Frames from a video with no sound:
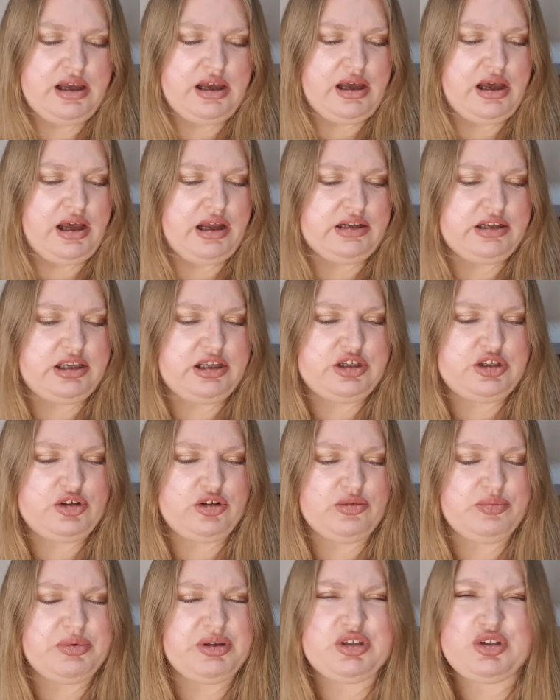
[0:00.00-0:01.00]
And he
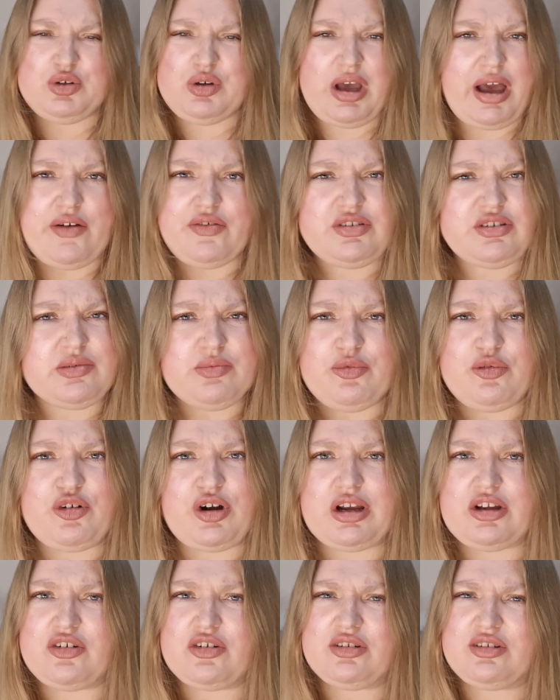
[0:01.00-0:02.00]
told me, "Do you have some
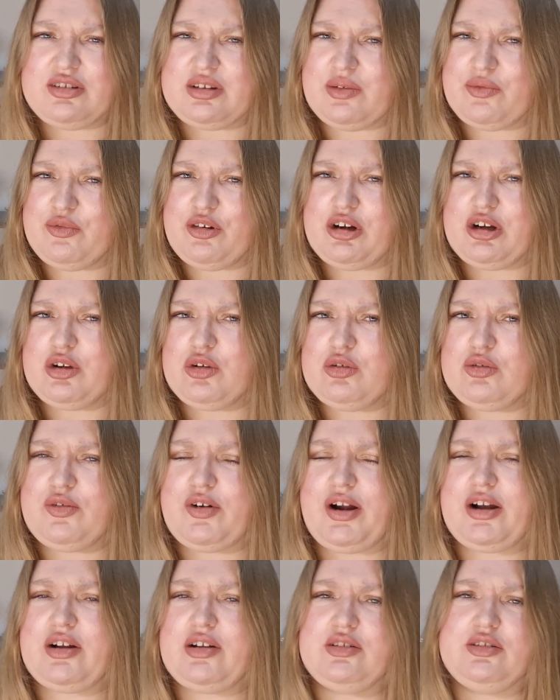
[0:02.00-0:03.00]
fragrance, some very good
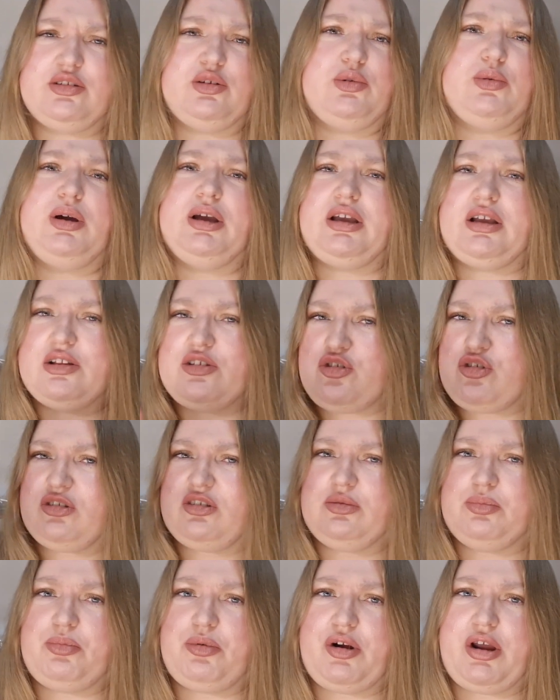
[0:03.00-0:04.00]
fragrance, so I can just
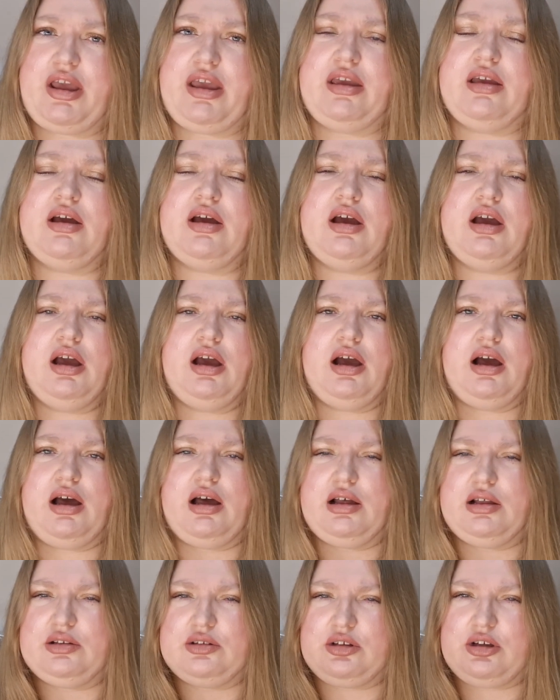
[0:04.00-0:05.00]
spray
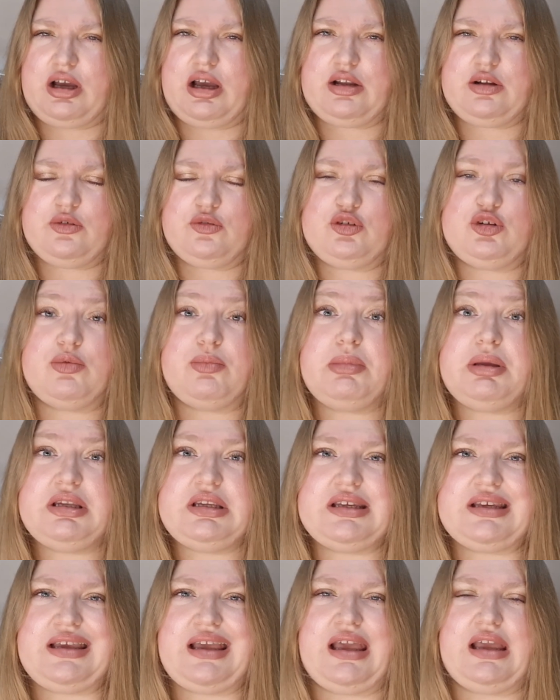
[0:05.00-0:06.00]
and kind of to
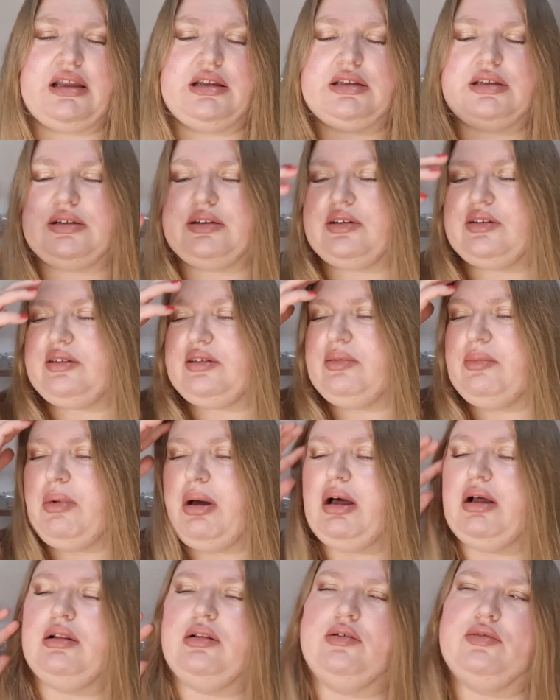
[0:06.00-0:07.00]
mitigate the
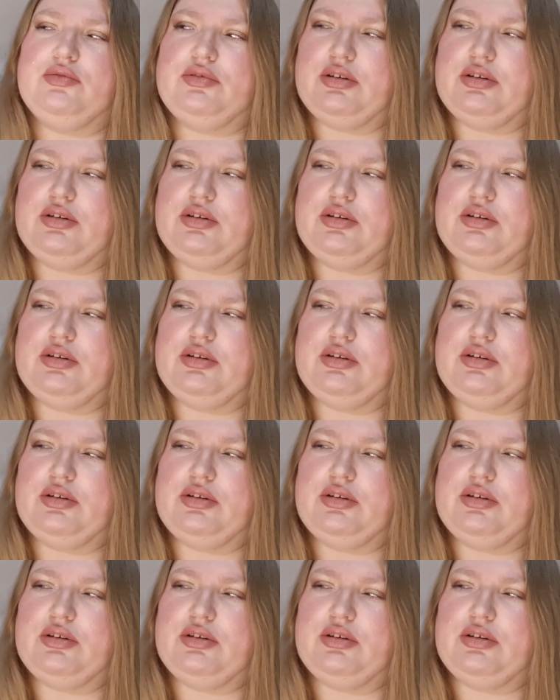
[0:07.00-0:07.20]
smell